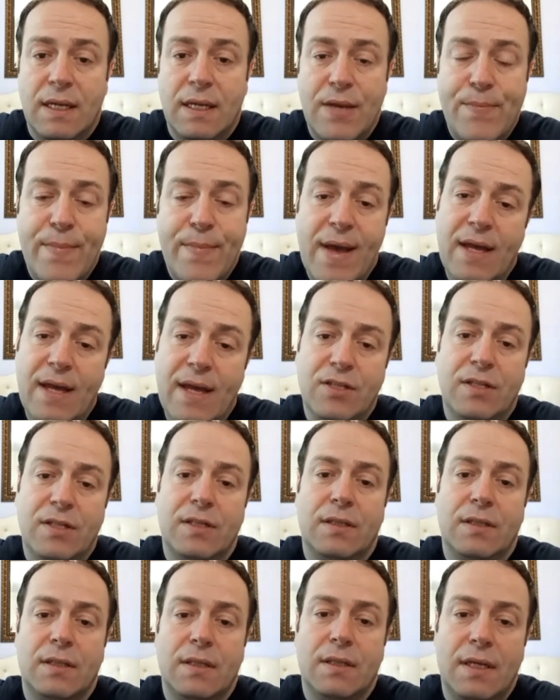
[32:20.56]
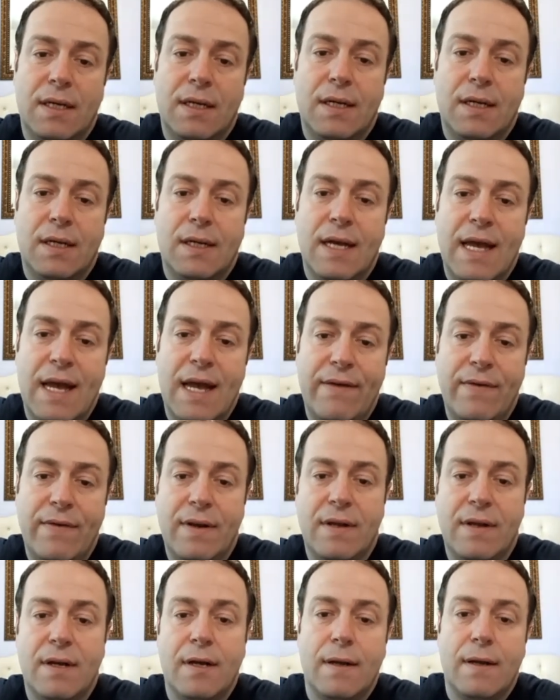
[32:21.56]
Imagine having
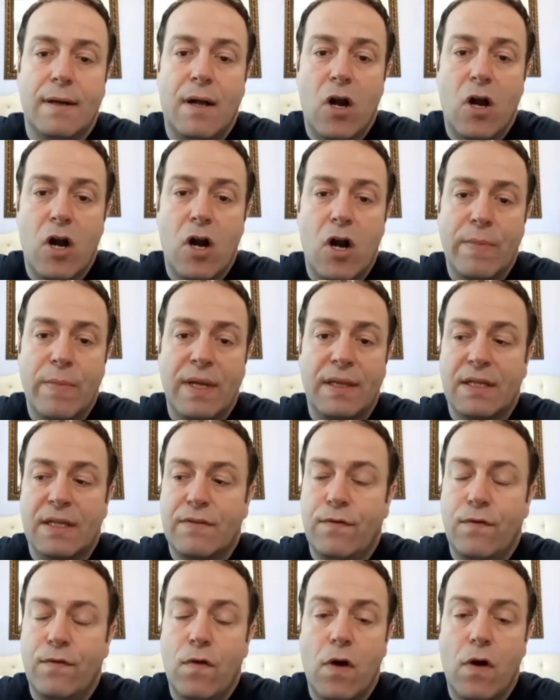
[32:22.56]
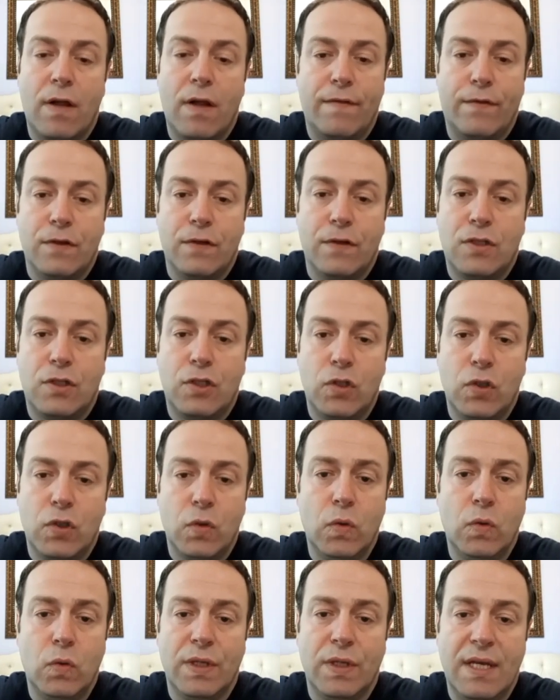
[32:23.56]
an army that fought for
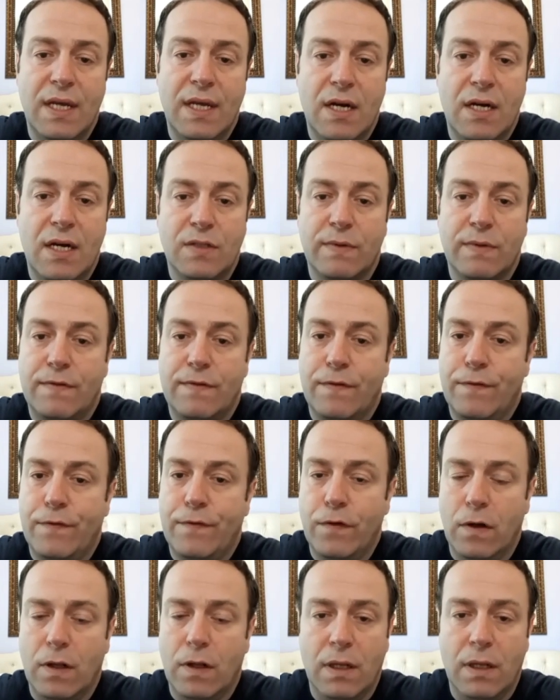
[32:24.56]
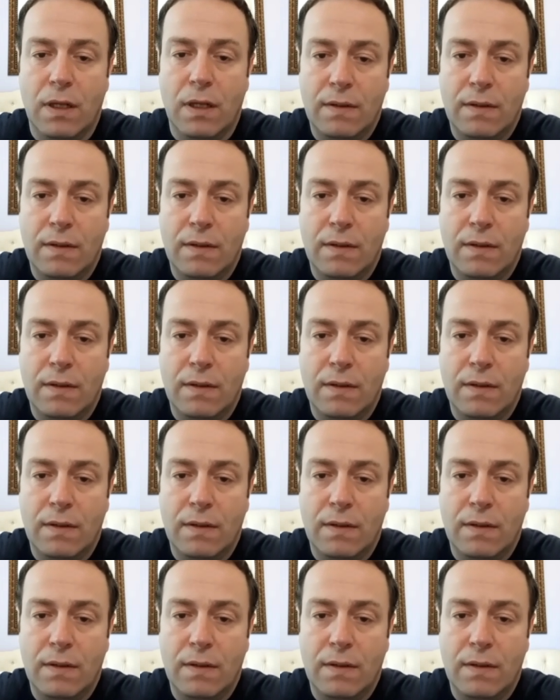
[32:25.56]
2 years with full,